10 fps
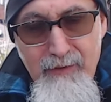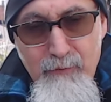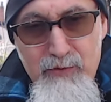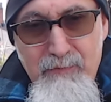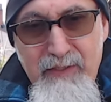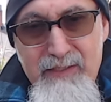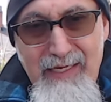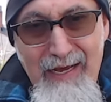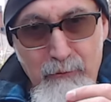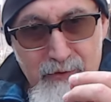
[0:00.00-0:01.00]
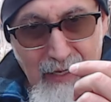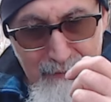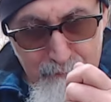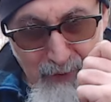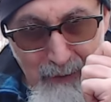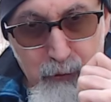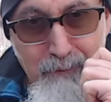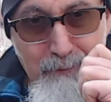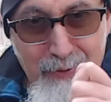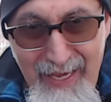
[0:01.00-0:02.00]
was because I would, I, I would
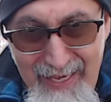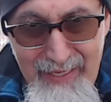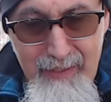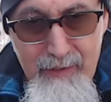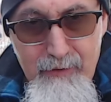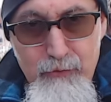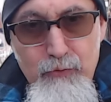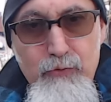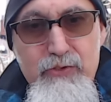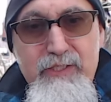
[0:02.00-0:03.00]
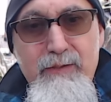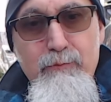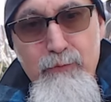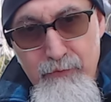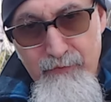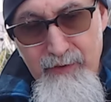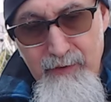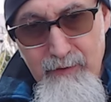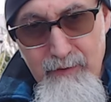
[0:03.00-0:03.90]
pay to go see a movie.